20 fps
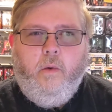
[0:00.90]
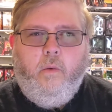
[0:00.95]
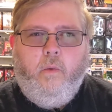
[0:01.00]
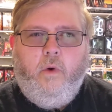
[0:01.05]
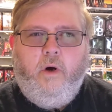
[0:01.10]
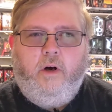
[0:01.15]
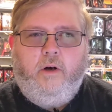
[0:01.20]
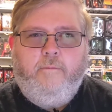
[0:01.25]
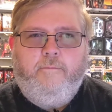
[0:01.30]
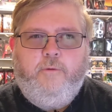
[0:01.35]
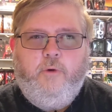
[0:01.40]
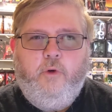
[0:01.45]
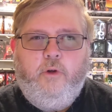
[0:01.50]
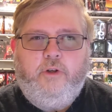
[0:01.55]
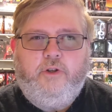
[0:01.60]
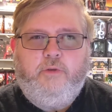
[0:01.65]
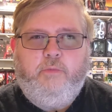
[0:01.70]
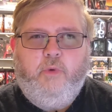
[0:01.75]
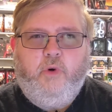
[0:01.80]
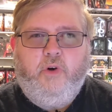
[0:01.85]
Welcome,
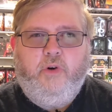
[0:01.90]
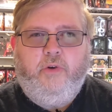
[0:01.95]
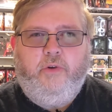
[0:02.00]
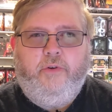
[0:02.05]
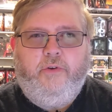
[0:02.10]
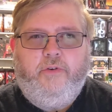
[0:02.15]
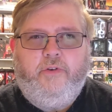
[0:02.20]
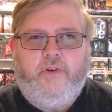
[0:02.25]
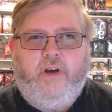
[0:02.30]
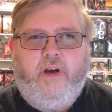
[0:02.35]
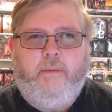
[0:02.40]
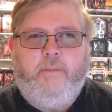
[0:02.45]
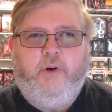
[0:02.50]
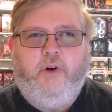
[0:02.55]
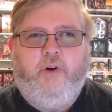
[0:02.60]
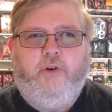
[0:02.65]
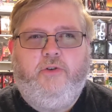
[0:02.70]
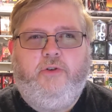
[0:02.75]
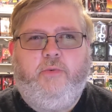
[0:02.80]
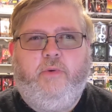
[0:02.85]
foolish mortals. I'm your
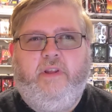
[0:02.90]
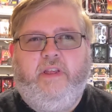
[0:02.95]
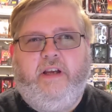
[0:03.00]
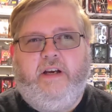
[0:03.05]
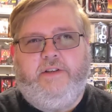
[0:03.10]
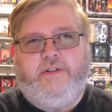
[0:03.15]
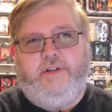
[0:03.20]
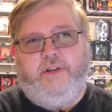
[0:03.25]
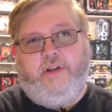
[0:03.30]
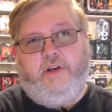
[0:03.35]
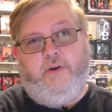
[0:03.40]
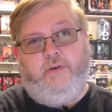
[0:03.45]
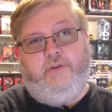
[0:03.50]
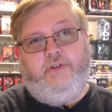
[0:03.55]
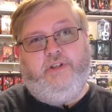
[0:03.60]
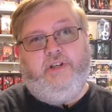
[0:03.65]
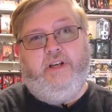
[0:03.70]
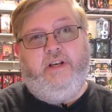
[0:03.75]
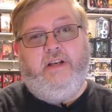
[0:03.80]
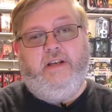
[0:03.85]
host, 1000
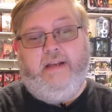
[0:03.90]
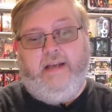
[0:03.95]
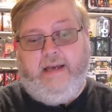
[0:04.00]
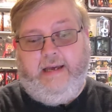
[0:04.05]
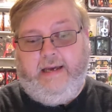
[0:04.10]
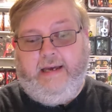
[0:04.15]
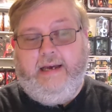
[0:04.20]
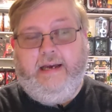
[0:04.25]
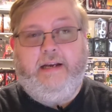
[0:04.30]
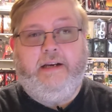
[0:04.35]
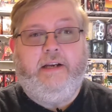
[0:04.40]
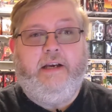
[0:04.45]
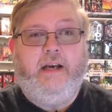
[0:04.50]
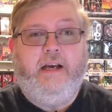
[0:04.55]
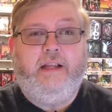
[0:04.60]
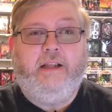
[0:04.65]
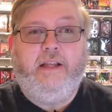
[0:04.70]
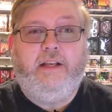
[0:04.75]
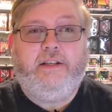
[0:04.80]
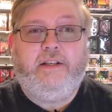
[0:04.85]
Ghost, and
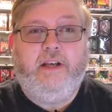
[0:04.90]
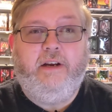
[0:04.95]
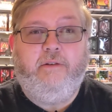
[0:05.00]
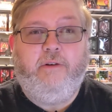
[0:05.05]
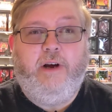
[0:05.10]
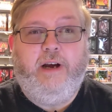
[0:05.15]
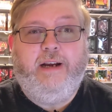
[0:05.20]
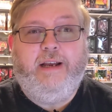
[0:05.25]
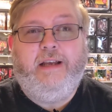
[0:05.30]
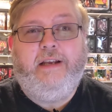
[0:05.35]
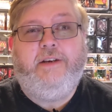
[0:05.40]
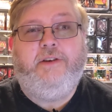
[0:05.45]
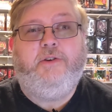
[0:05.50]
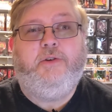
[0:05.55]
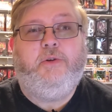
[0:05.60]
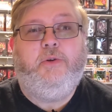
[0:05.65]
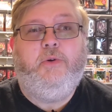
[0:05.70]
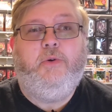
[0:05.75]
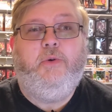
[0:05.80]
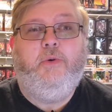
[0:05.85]
let's get right
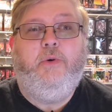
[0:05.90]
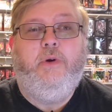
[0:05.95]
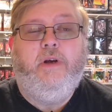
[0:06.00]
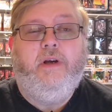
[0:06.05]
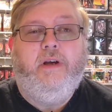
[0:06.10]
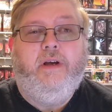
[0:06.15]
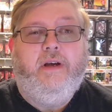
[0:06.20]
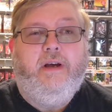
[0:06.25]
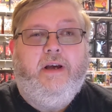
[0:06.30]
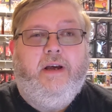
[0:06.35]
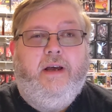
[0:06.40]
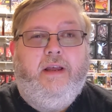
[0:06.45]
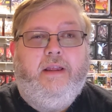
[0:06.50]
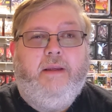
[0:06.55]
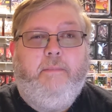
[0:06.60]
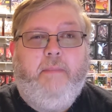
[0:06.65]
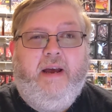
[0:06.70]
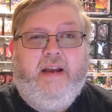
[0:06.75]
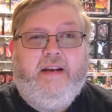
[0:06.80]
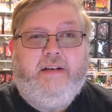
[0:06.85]
into
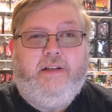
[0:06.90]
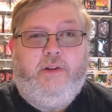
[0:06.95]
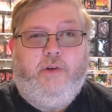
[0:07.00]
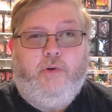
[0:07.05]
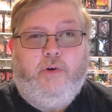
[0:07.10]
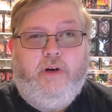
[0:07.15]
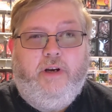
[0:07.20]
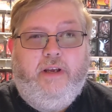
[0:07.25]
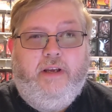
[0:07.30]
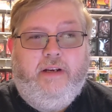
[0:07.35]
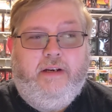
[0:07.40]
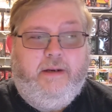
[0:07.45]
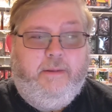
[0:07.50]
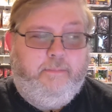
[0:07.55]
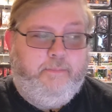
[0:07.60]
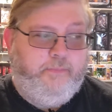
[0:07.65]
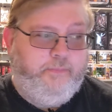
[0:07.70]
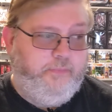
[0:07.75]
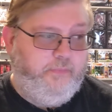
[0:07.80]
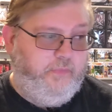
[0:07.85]
The Mandalorian
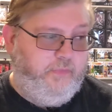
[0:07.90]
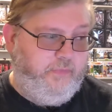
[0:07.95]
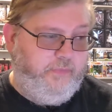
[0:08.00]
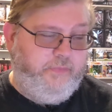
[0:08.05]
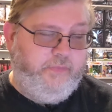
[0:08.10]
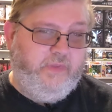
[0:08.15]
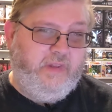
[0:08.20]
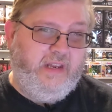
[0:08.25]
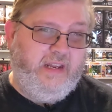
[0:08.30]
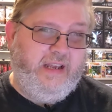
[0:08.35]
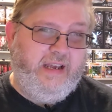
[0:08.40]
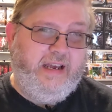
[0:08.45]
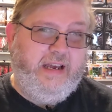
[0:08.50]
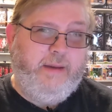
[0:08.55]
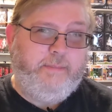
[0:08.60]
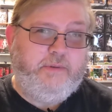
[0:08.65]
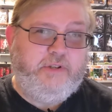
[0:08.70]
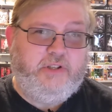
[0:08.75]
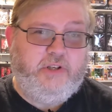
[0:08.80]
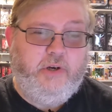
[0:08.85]

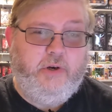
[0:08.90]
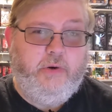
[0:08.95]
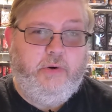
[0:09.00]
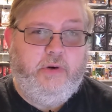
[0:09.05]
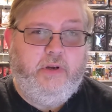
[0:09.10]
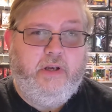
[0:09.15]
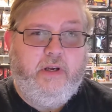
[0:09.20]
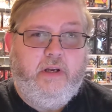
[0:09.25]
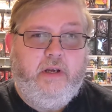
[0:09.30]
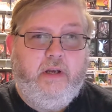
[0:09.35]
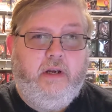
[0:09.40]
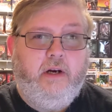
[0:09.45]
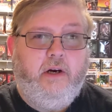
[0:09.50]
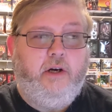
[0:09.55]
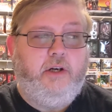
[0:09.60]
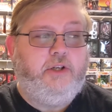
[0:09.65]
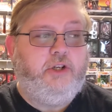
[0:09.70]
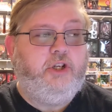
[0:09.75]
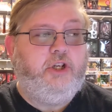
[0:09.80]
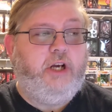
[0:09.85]
episode
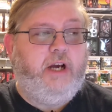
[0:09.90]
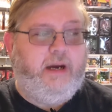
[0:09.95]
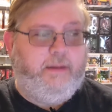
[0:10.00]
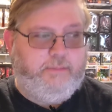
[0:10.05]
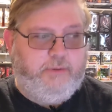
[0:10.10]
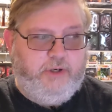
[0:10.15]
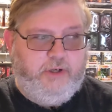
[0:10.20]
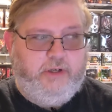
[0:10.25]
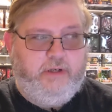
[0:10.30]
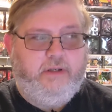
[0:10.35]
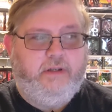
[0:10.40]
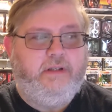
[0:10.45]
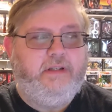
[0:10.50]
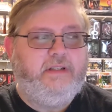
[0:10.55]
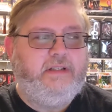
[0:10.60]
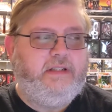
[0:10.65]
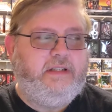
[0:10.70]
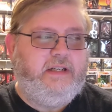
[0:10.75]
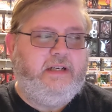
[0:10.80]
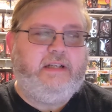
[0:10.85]
or chapter
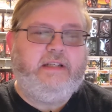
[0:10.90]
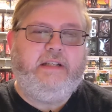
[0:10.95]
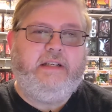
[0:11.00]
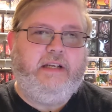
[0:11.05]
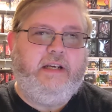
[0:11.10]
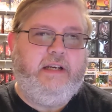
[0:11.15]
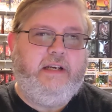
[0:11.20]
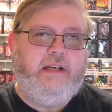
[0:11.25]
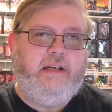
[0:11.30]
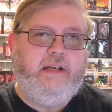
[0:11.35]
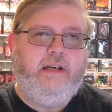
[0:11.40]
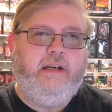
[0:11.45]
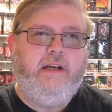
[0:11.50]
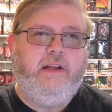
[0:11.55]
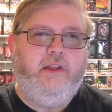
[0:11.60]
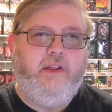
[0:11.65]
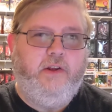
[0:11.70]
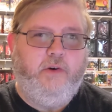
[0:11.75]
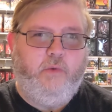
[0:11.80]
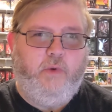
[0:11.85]
16,
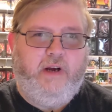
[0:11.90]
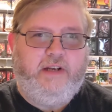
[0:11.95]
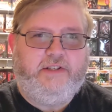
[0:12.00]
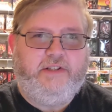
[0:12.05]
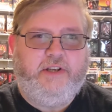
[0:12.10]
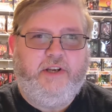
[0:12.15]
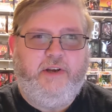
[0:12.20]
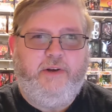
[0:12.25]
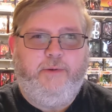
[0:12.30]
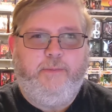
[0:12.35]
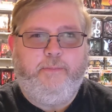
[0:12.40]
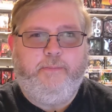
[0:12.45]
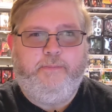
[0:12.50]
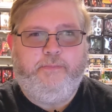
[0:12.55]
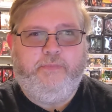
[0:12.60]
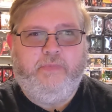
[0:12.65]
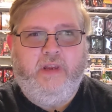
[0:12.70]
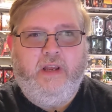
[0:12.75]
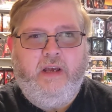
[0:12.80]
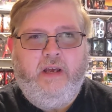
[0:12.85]
The Rescue.
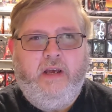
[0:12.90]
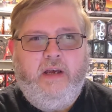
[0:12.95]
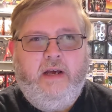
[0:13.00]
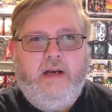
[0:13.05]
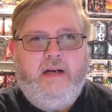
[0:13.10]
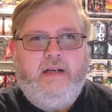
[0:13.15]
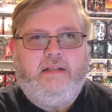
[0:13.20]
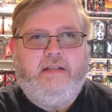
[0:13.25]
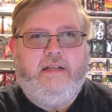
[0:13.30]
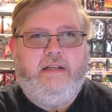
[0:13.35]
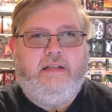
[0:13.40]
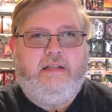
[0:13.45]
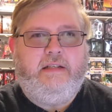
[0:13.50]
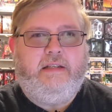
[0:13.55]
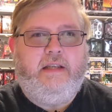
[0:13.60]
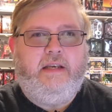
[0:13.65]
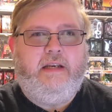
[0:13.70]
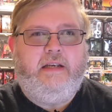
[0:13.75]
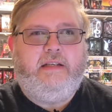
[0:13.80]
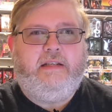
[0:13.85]
This is
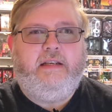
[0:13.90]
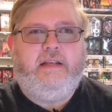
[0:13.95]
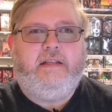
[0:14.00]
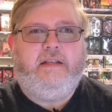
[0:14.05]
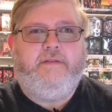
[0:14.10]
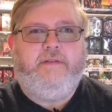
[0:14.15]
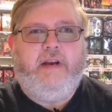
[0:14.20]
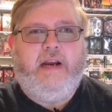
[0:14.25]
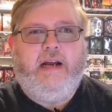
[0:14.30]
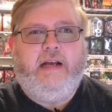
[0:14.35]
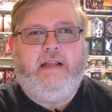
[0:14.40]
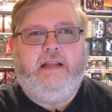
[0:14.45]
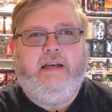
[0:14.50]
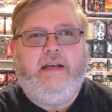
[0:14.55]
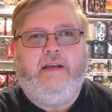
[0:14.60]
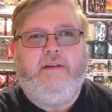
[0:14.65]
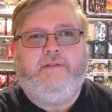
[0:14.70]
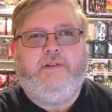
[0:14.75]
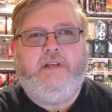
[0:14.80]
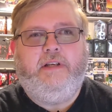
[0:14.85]
the season
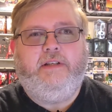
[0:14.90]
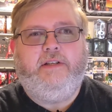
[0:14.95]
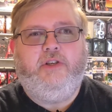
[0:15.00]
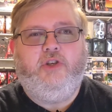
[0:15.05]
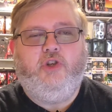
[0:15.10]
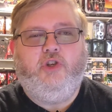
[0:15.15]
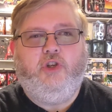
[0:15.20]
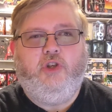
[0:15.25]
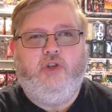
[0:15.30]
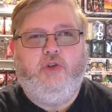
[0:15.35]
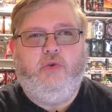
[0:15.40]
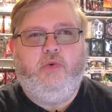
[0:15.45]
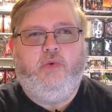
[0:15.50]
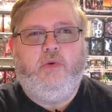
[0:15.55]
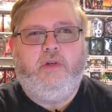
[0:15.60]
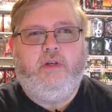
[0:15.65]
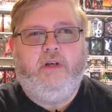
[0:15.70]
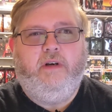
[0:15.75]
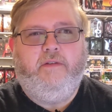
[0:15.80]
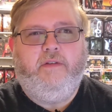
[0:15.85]
finale of season 2
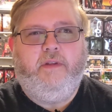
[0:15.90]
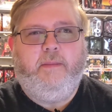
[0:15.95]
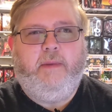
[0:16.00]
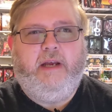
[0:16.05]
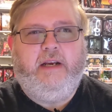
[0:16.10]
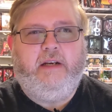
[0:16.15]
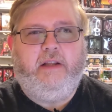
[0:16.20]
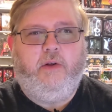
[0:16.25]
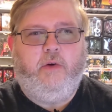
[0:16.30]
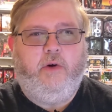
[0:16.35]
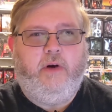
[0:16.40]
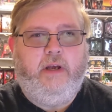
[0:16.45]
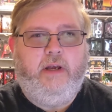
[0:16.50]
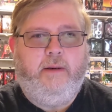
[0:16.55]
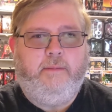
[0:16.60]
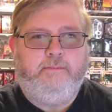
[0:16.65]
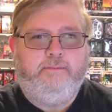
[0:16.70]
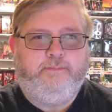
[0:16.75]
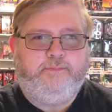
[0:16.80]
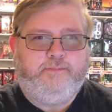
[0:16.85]
of The Mandalorian.